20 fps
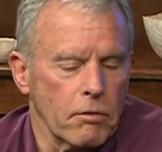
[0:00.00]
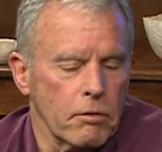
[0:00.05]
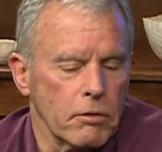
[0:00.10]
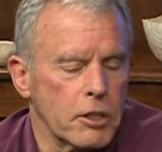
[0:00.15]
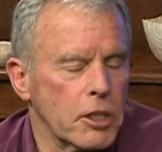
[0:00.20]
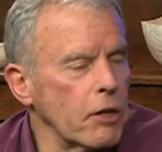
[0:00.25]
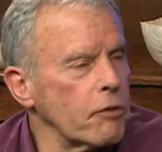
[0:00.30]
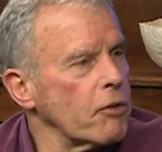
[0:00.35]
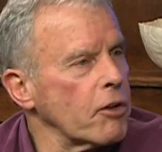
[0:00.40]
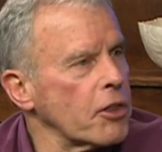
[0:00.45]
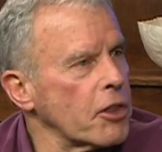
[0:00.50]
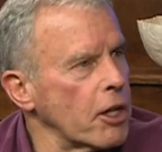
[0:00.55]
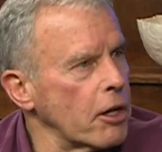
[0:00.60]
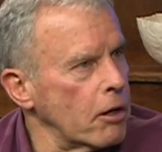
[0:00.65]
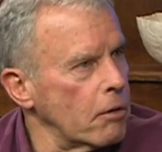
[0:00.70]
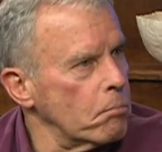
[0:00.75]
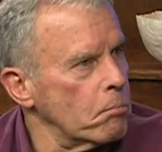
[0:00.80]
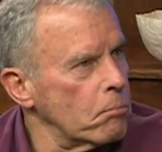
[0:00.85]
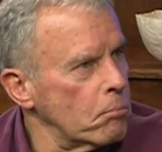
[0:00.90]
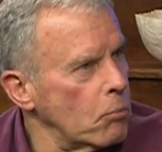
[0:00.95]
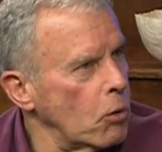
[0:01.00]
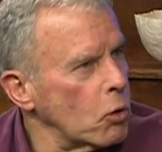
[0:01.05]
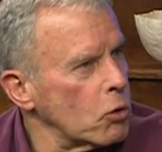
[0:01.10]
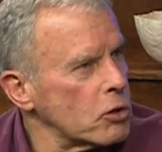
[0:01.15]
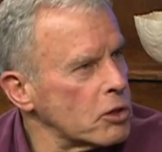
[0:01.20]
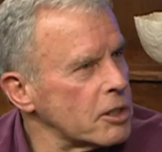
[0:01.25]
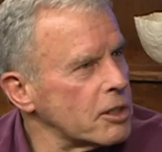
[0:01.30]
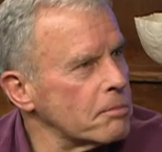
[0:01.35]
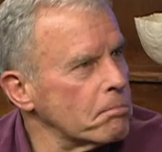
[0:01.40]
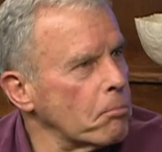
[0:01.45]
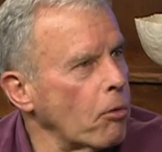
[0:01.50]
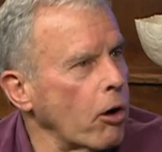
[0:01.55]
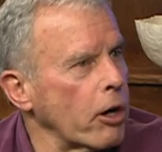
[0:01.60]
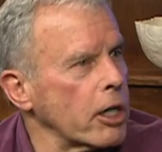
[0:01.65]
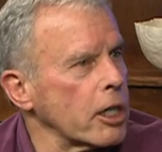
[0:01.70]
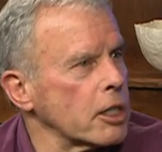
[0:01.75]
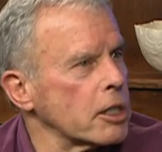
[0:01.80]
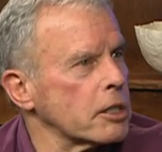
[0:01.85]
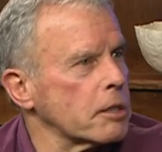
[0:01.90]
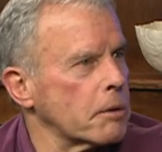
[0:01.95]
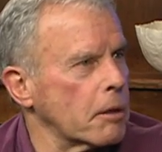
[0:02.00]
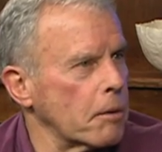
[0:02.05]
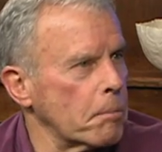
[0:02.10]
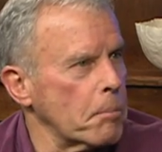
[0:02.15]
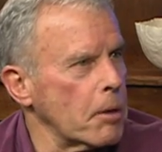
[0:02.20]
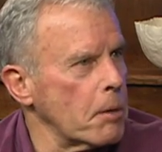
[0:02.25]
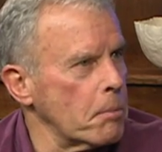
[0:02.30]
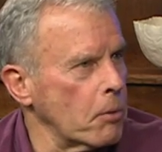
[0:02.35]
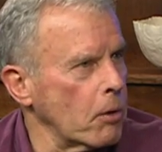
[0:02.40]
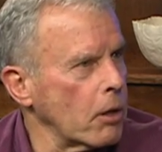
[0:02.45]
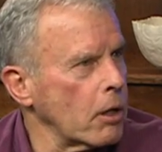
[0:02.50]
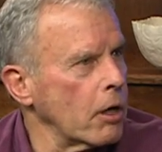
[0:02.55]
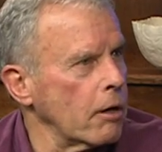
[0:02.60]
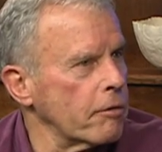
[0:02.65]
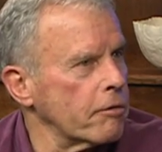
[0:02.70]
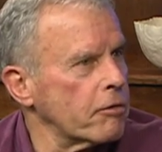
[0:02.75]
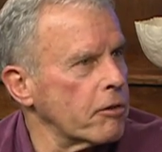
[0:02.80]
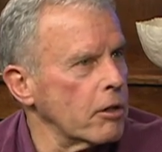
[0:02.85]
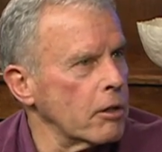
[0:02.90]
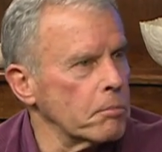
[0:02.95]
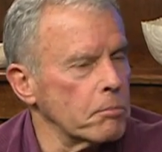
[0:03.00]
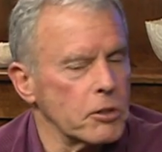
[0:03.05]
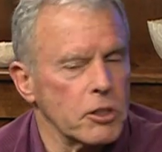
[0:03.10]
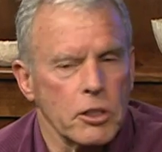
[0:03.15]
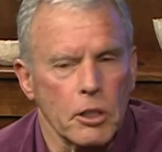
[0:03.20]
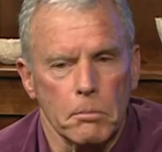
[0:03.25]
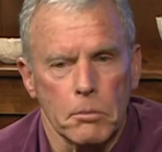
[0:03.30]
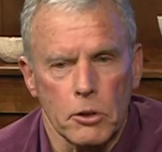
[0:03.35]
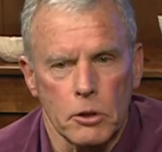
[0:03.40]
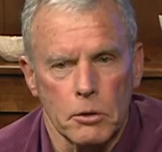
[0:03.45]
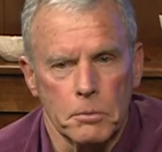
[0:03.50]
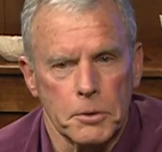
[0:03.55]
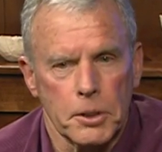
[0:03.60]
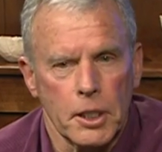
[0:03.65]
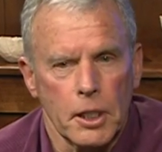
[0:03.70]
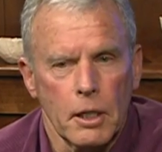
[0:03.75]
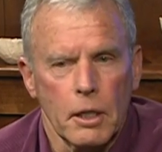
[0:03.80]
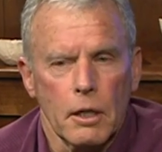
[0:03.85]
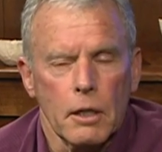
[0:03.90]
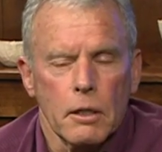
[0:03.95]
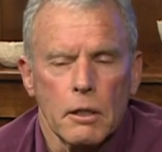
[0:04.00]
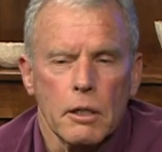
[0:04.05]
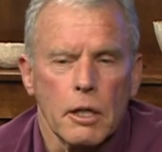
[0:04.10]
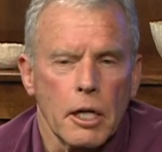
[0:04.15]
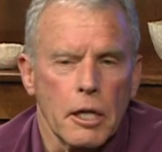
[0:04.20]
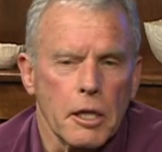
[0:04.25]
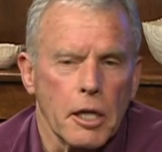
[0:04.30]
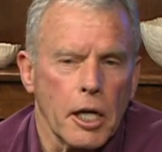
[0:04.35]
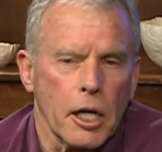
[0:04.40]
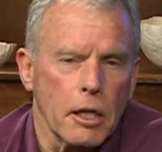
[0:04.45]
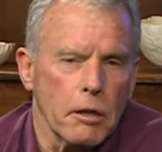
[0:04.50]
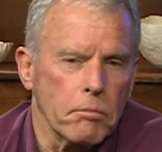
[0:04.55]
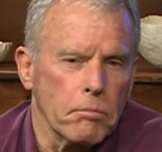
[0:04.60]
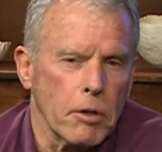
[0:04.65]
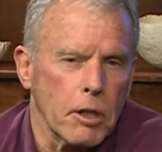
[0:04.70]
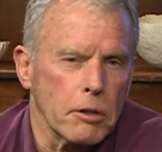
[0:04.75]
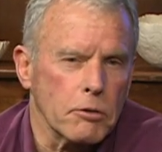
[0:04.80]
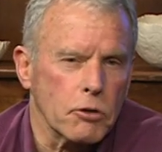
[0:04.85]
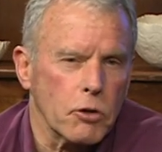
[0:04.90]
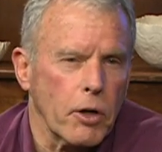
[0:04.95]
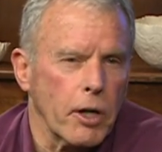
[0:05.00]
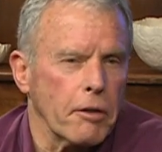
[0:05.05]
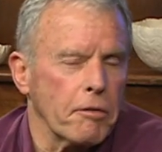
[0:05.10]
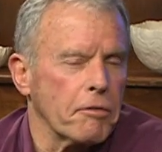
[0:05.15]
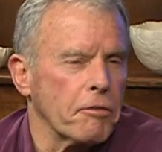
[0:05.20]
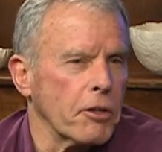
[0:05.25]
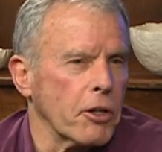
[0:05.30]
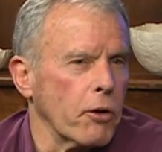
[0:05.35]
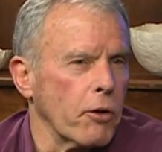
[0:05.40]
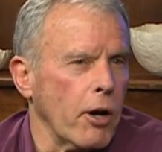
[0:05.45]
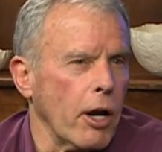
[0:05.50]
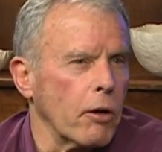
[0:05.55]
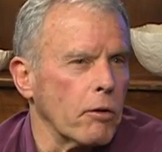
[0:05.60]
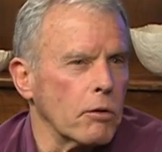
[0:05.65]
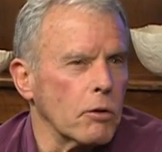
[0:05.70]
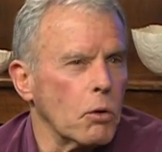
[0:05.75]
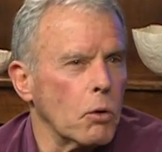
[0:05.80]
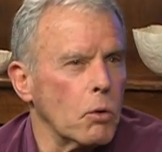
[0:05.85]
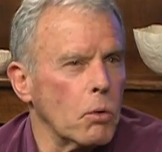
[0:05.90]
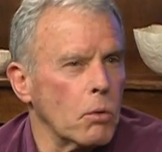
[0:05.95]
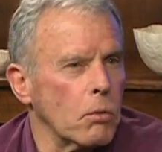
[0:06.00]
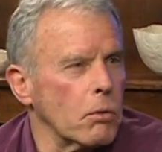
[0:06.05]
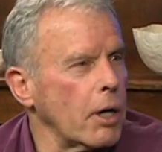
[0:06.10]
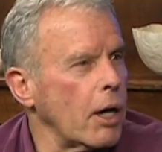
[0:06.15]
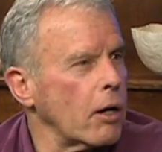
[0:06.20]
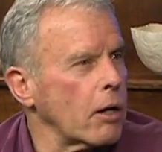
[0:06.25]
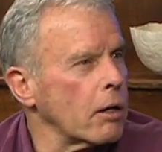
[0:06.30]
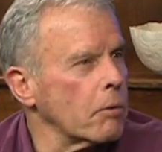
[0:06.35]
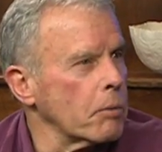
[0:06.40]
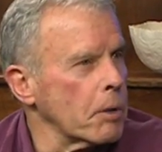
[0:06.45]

different than most markets that people come from, suburbs, and they, they try to figure out, oh, how can